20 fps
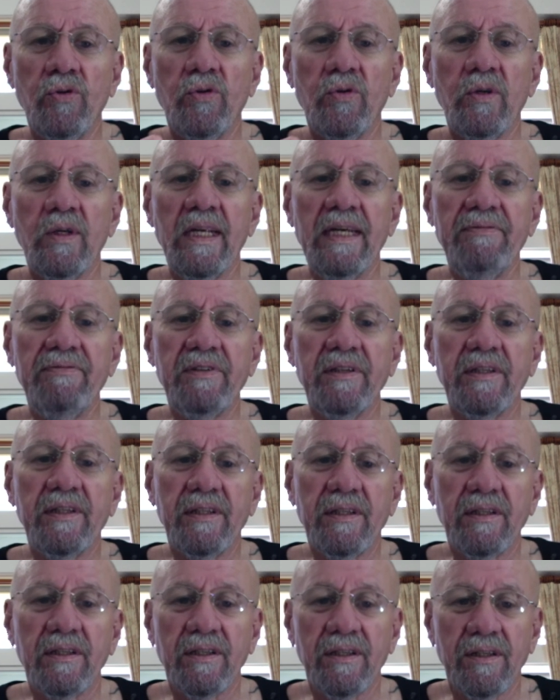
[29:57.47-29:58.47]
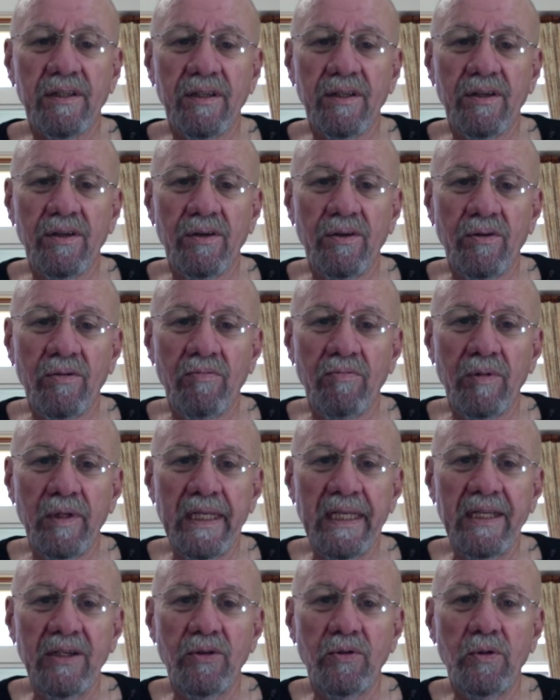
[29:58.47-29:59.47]
left when
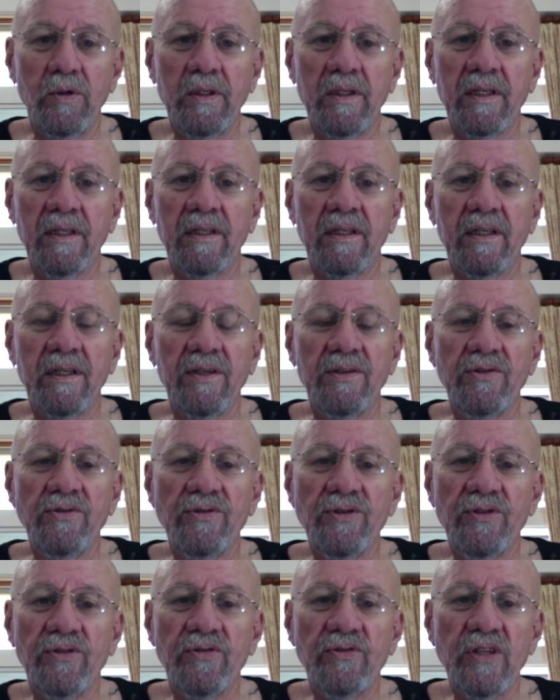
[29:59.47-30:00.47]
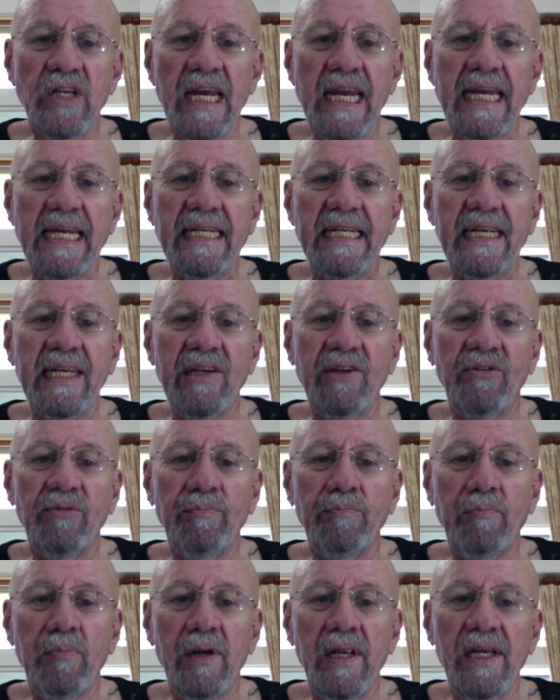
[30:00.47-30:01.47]
he couldn't sustain his
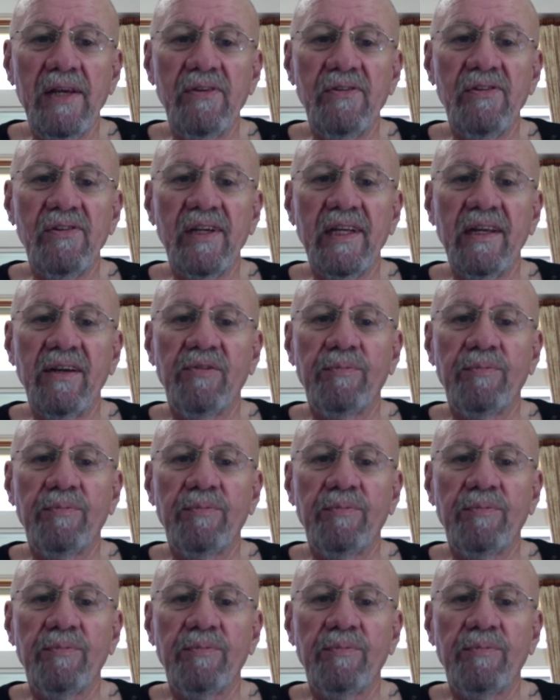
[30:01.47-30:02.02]
bliss and his